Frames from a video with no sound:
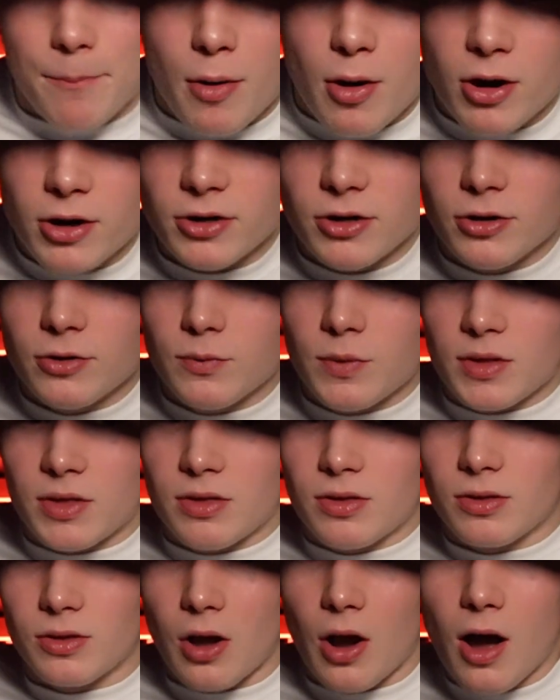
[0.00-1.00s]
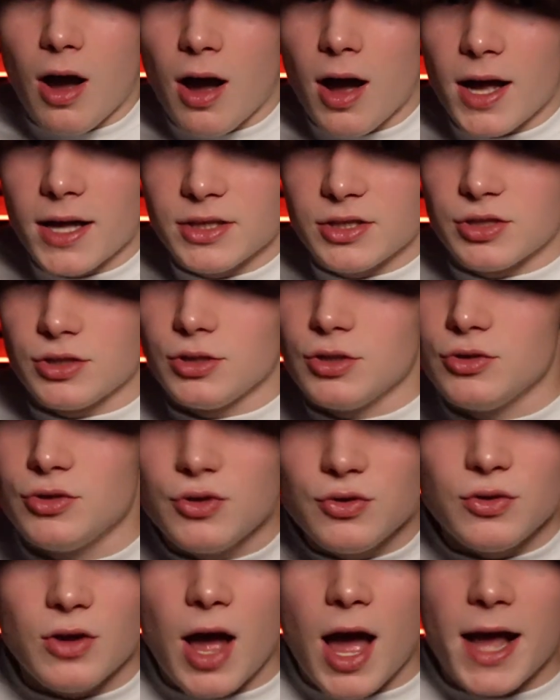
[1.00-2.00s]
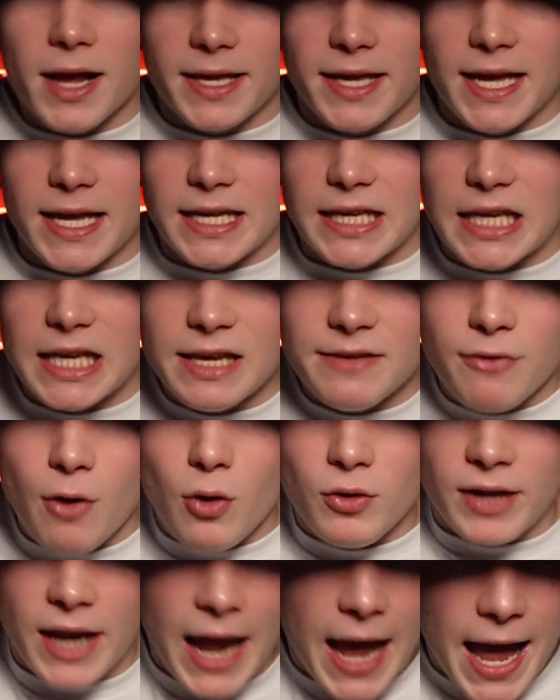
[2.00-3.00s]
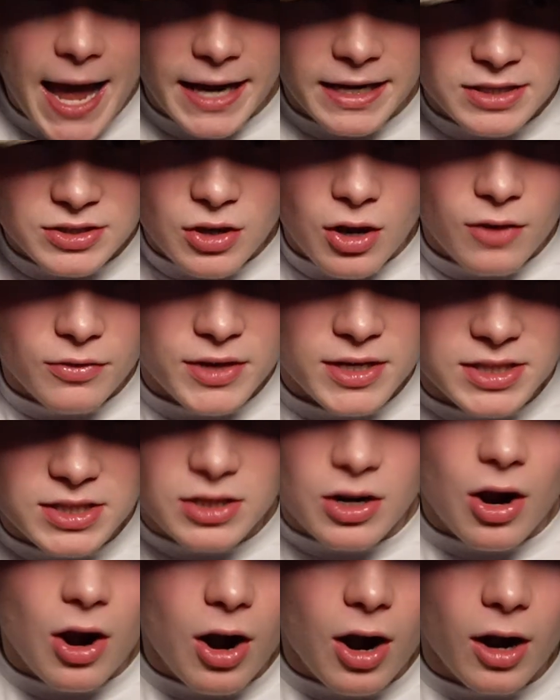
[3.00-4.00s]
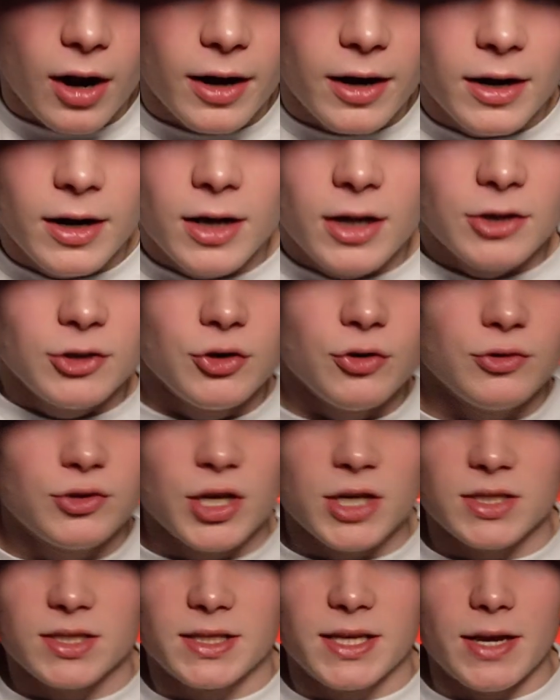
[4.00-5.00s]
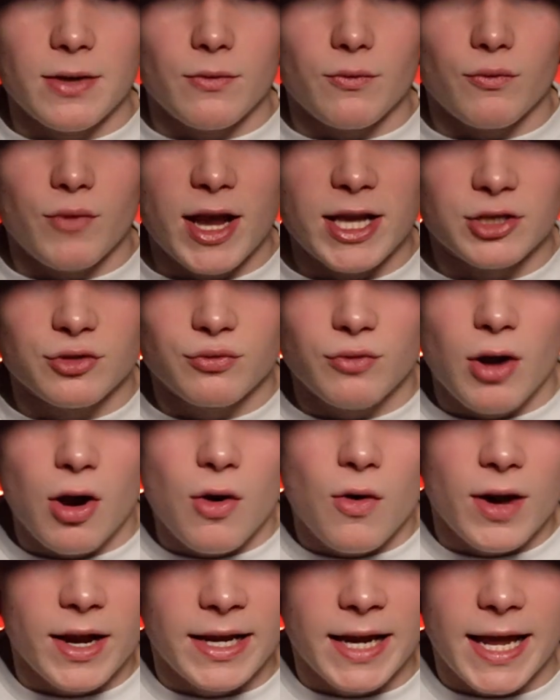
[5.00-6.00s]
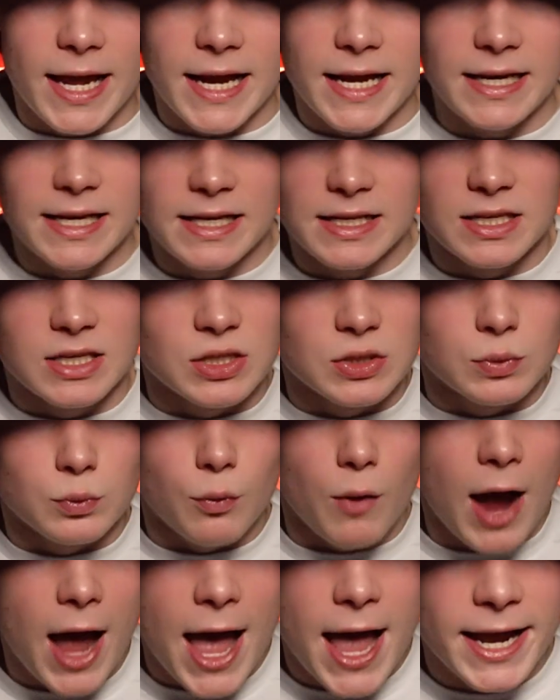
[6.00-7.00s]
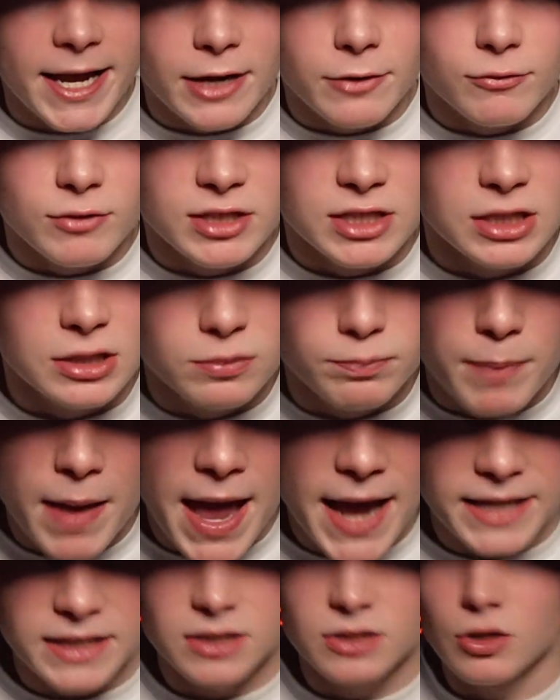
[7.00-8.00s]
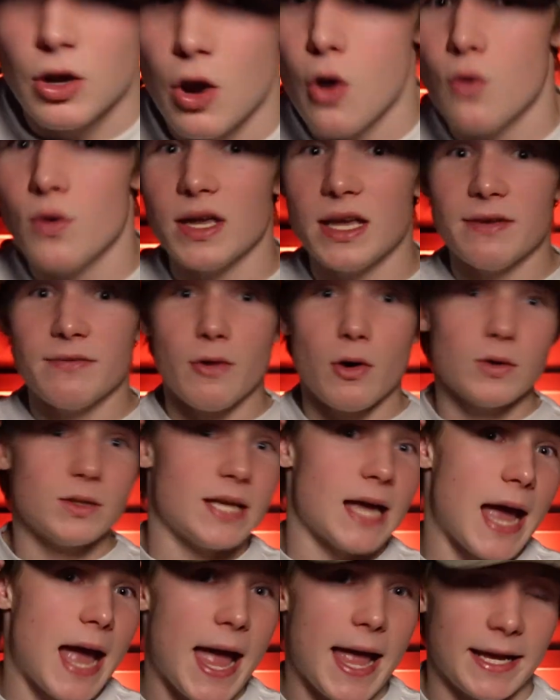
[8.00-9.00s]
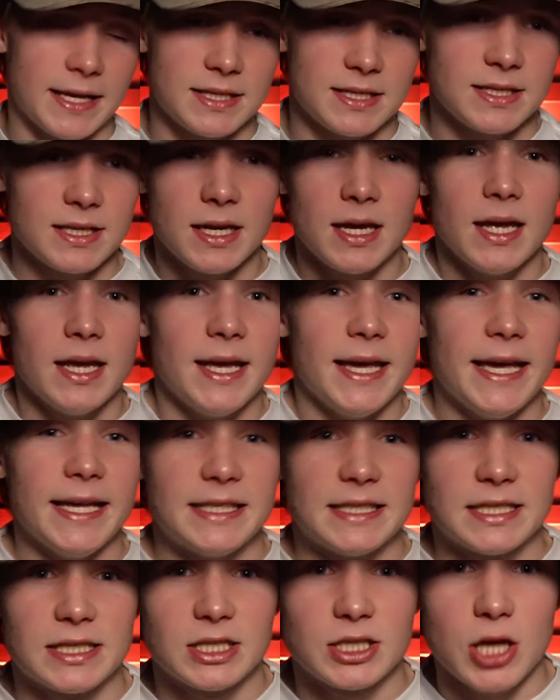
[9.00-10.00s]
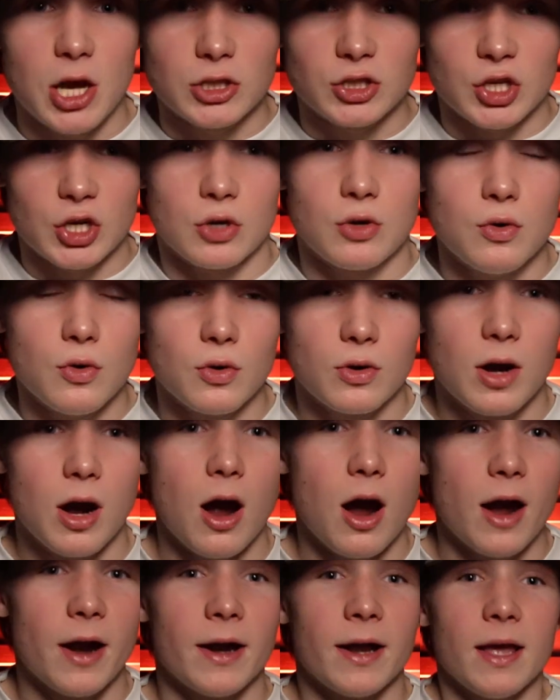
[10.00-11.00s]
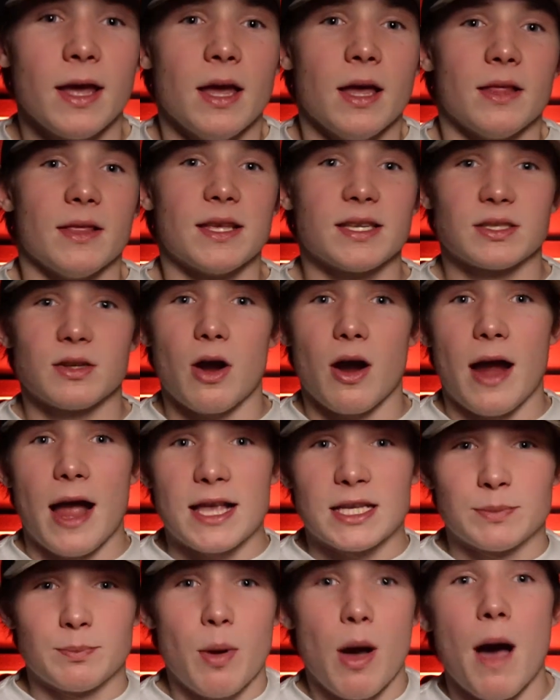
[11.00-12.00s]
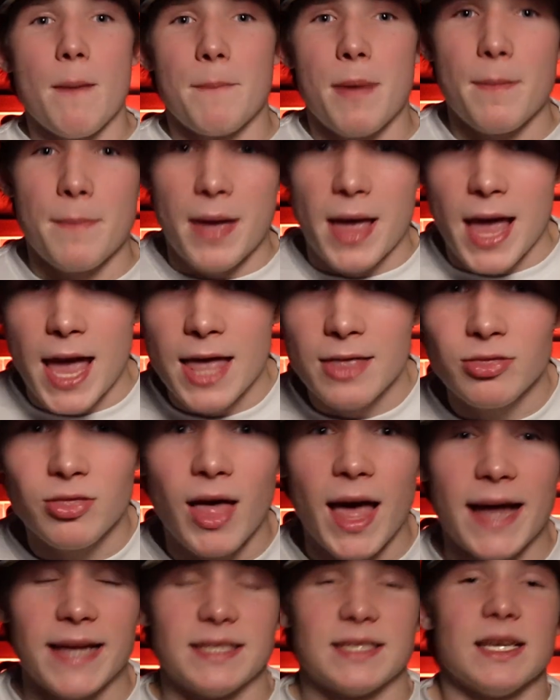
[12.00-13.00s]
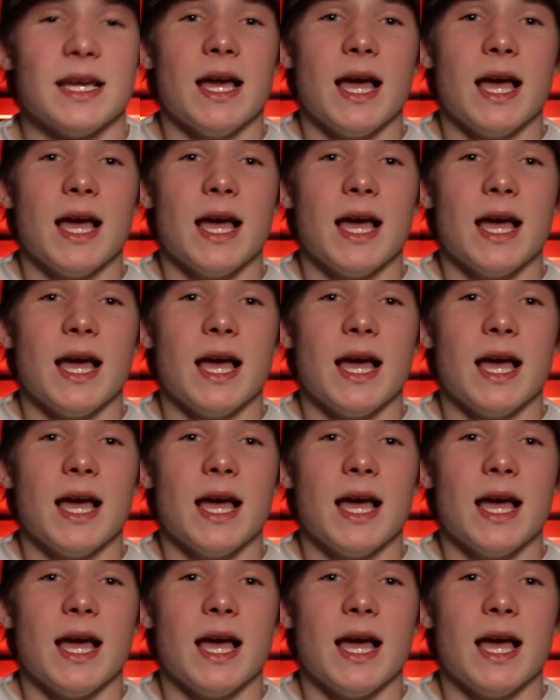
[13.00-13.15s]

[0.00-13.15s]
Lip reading: partnered with Dodge. You do not get Evo tax on this car. You just get retro and 80s swag and respect. No Evo tax. It's such a cool car. This car has pop-up headlights,